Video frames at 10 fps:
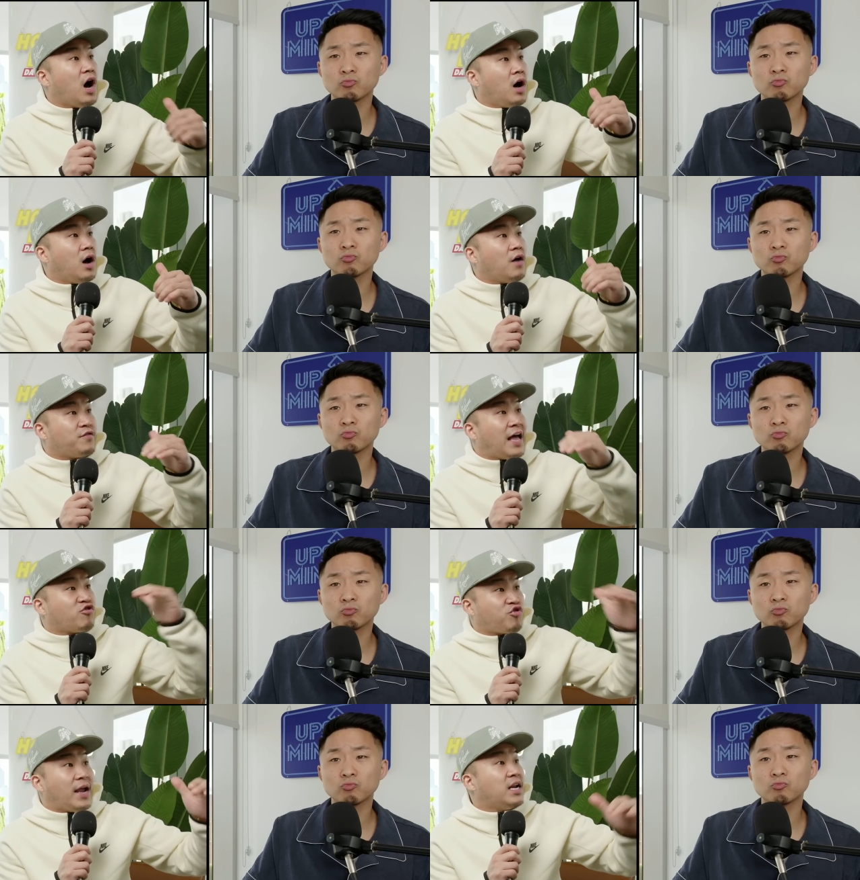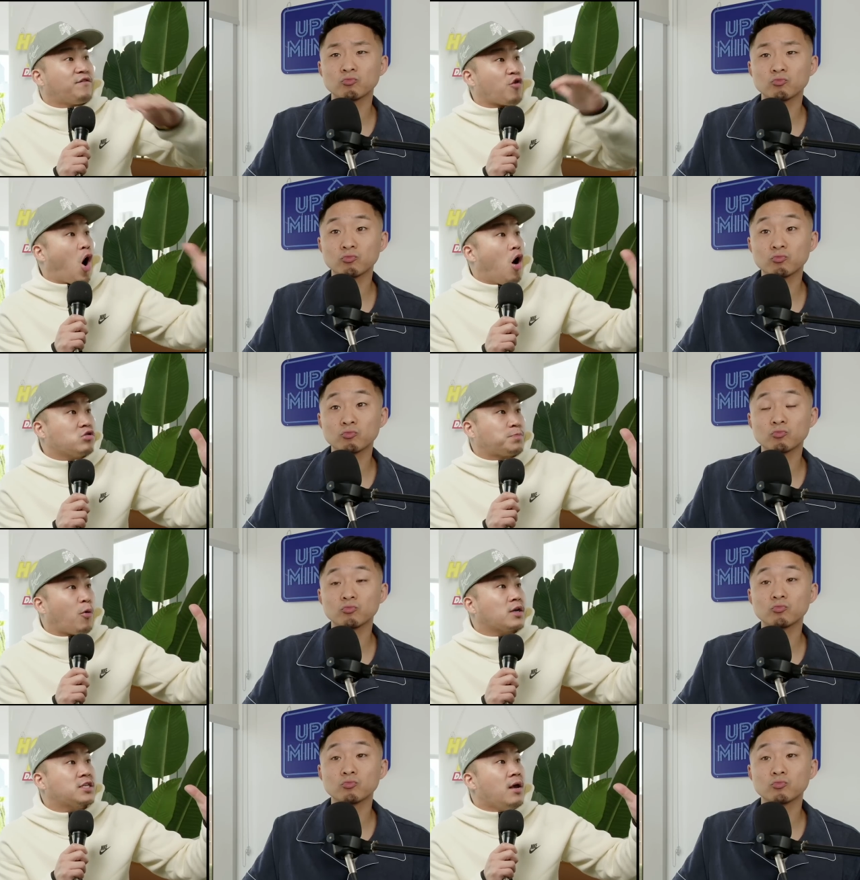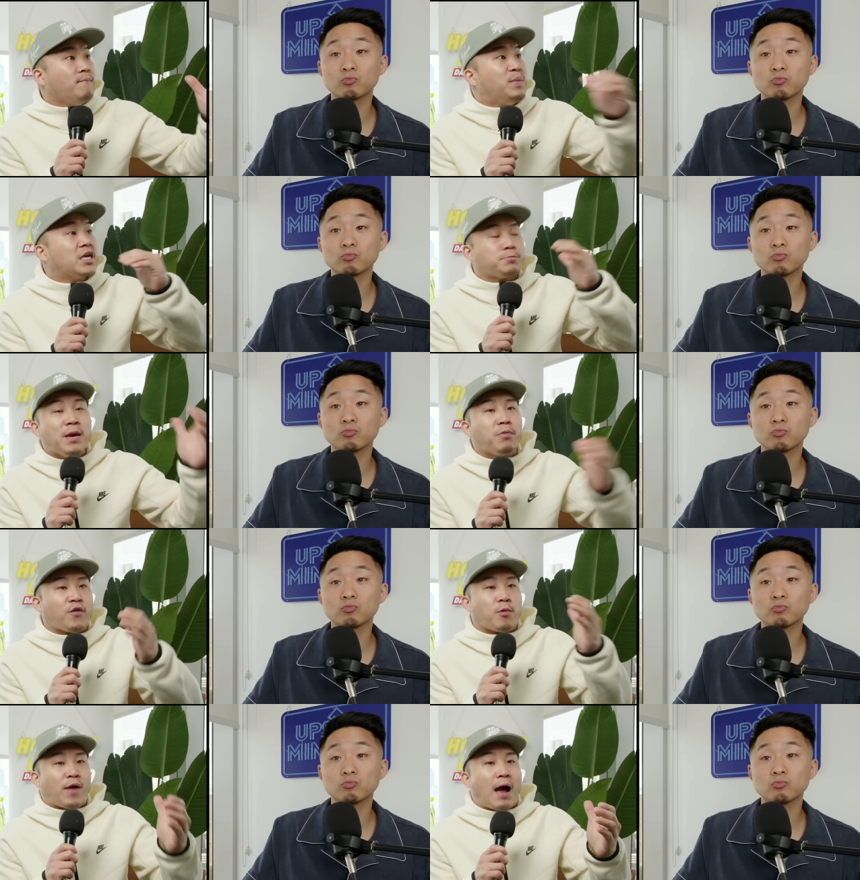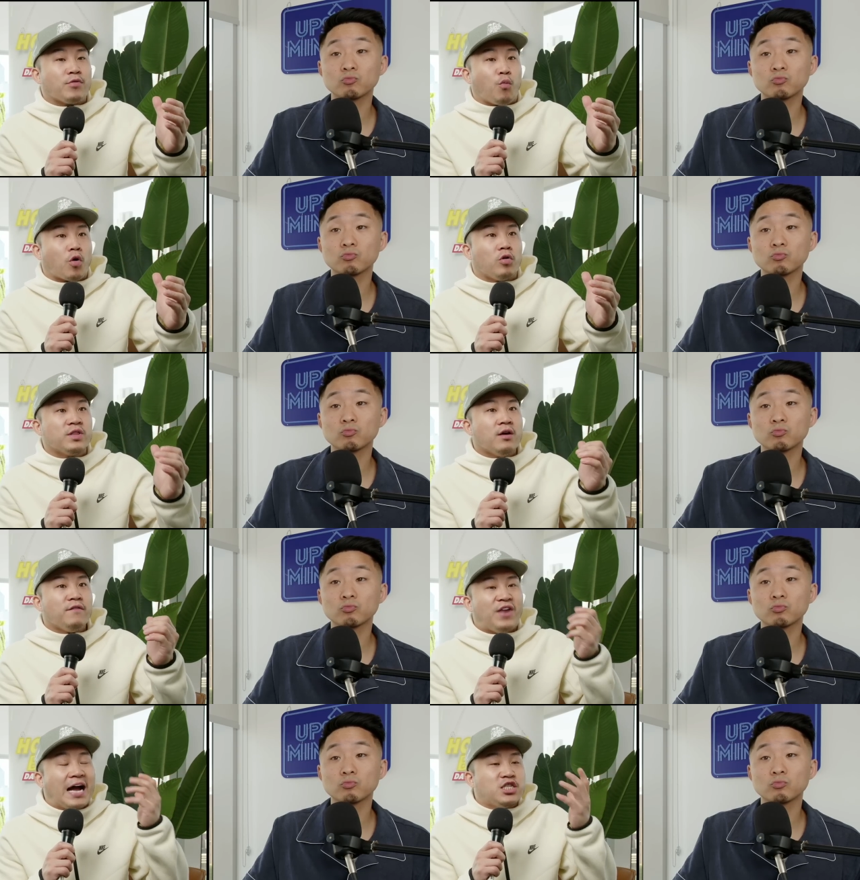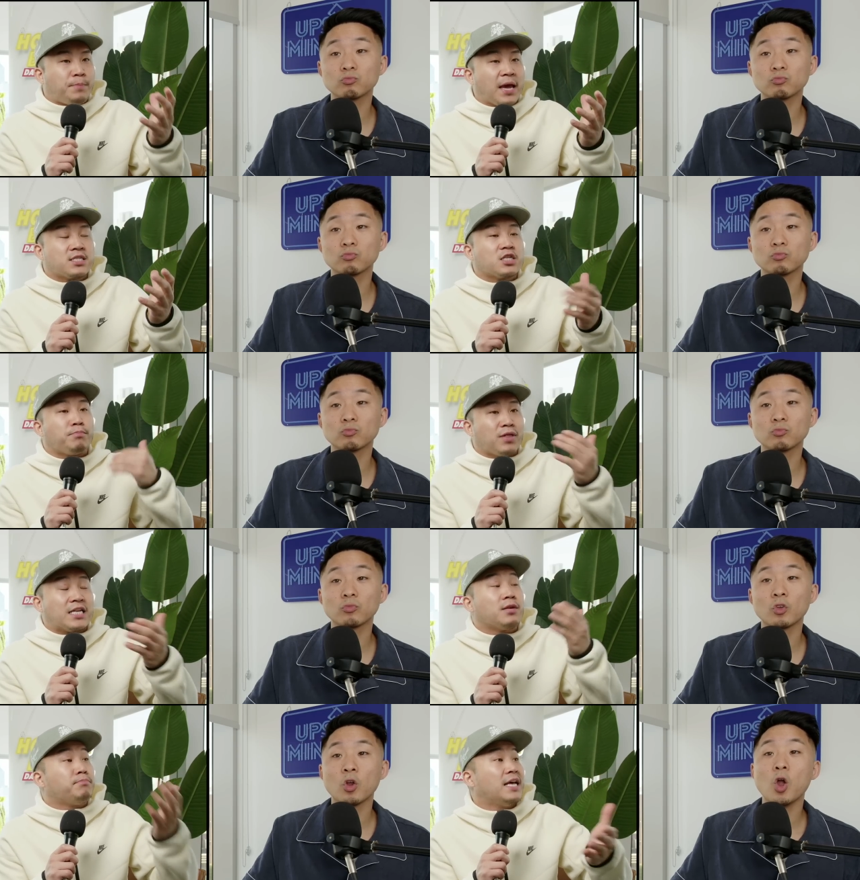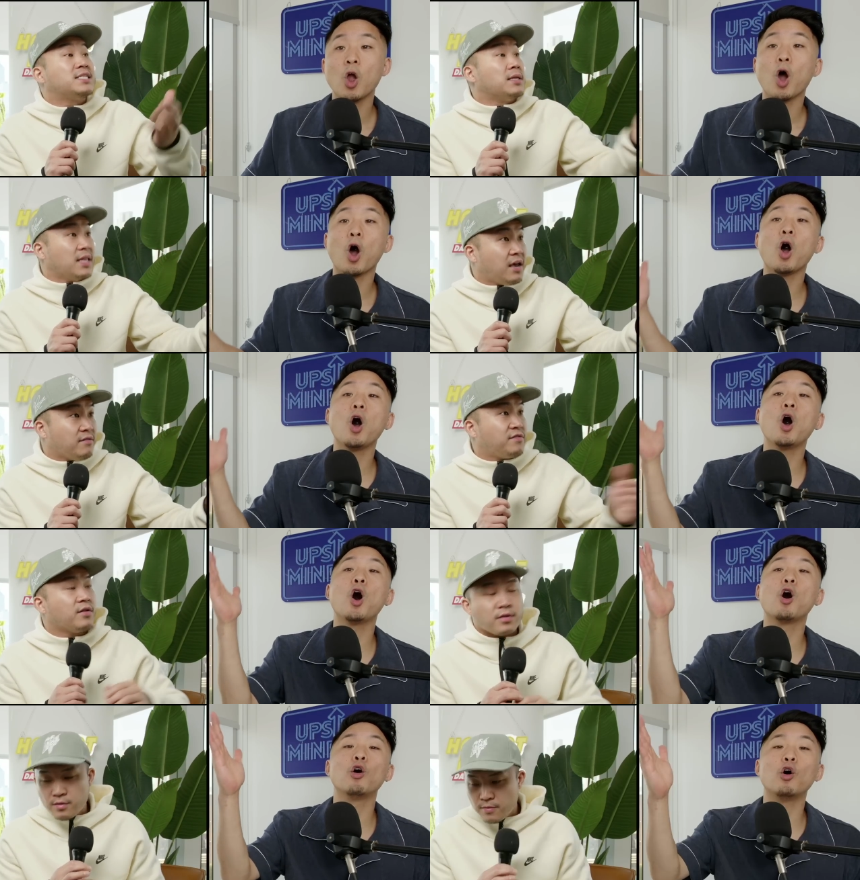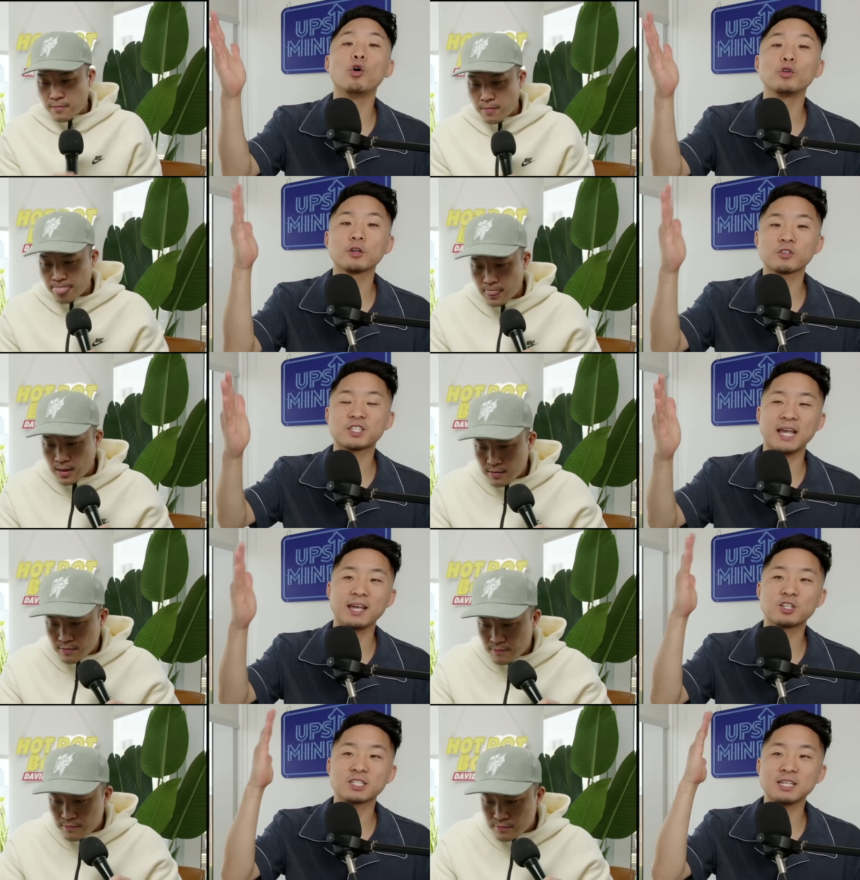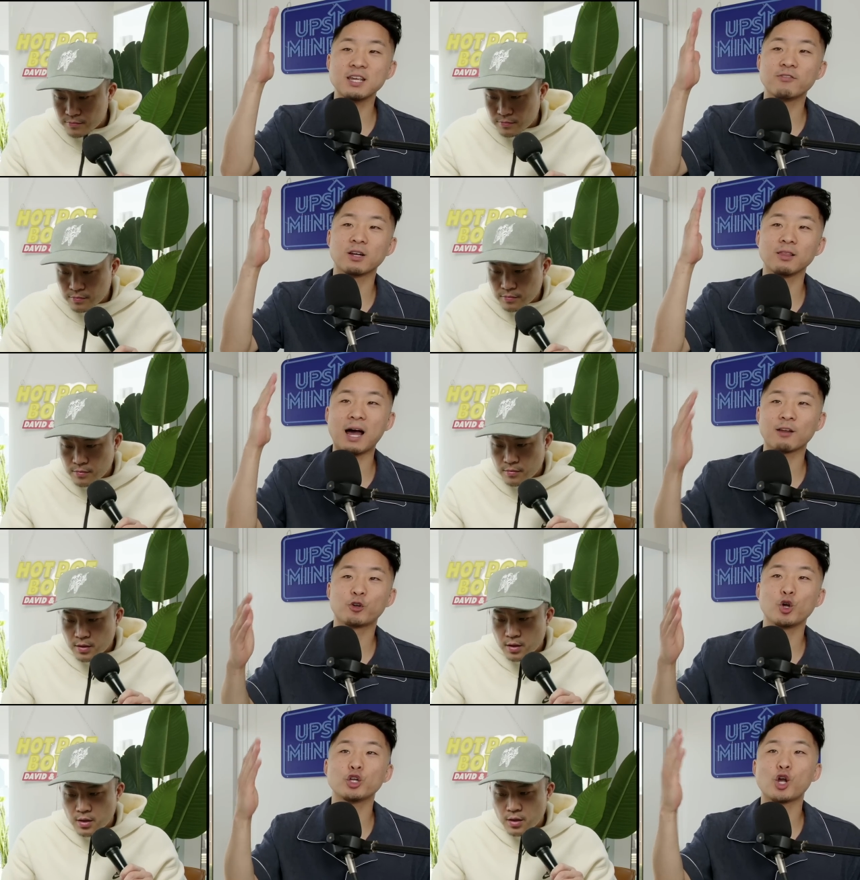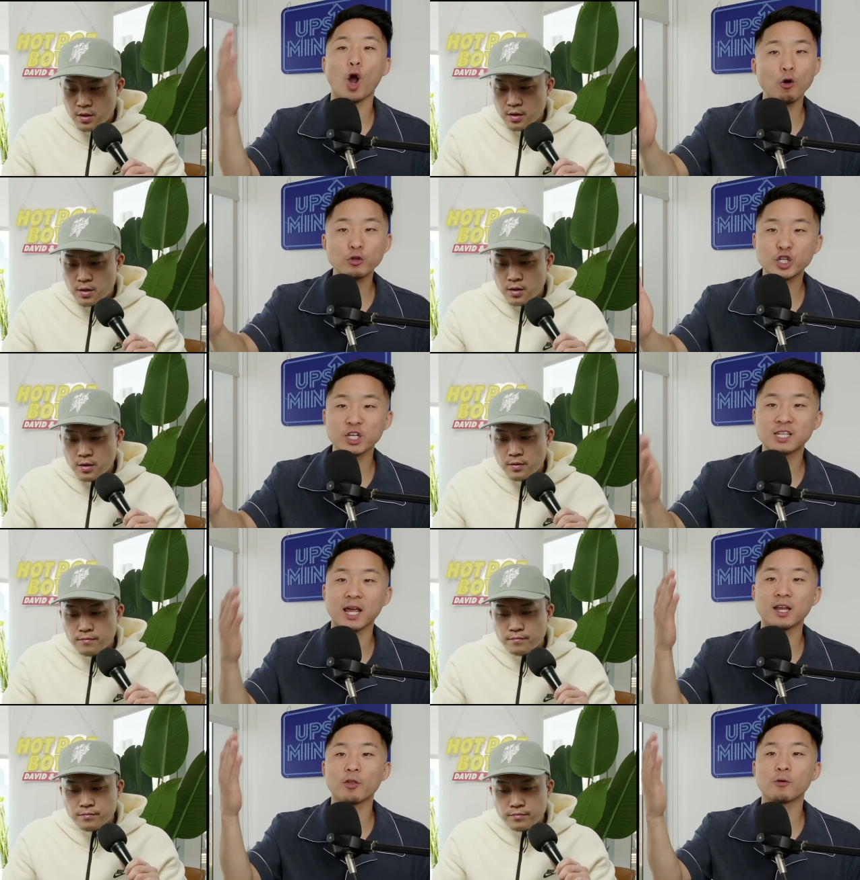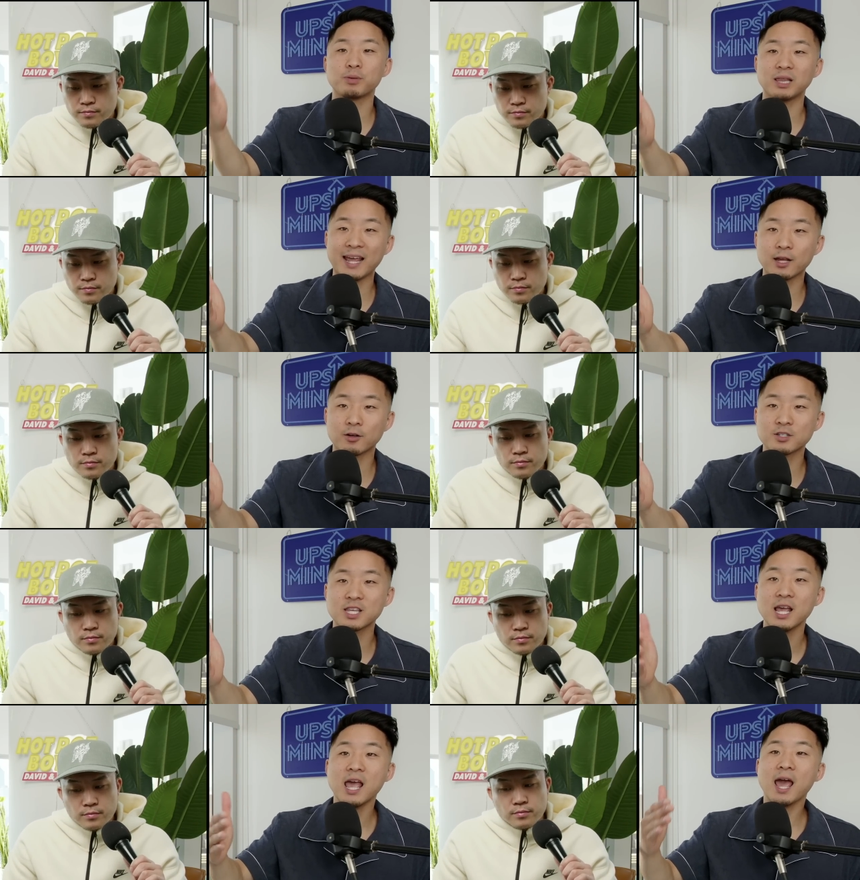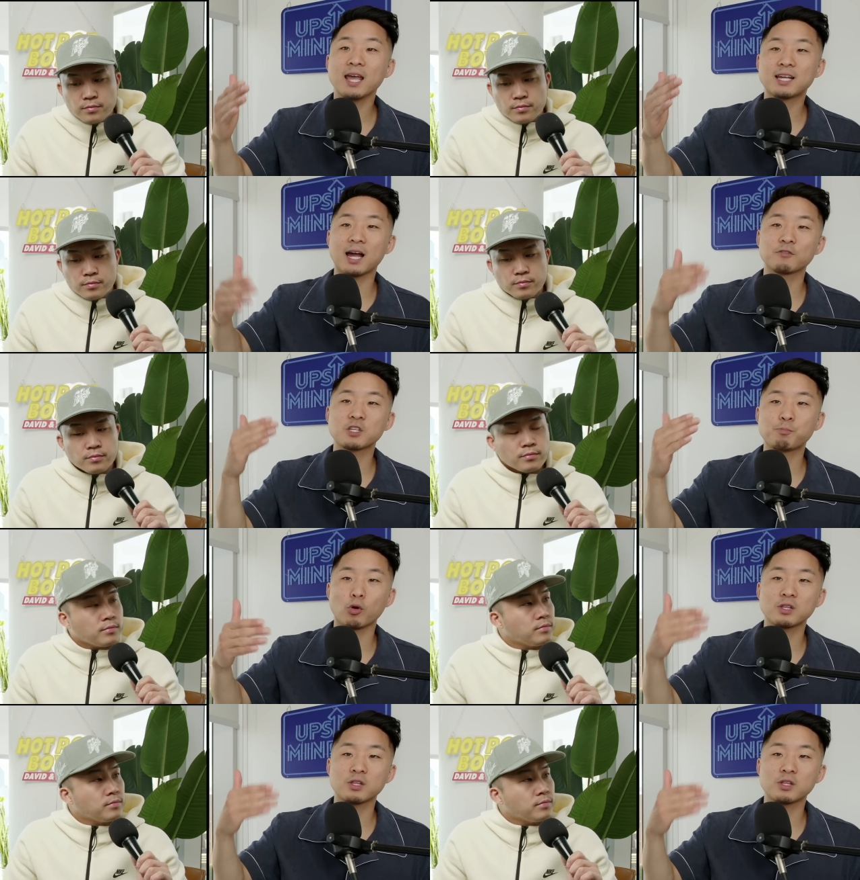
Speaker 1: of like training for all sports because people from around the world find Japan such a pleasant place to live.
Speaker 2: Oh, you're saying just even a lot of good coaches and other players and kind of sports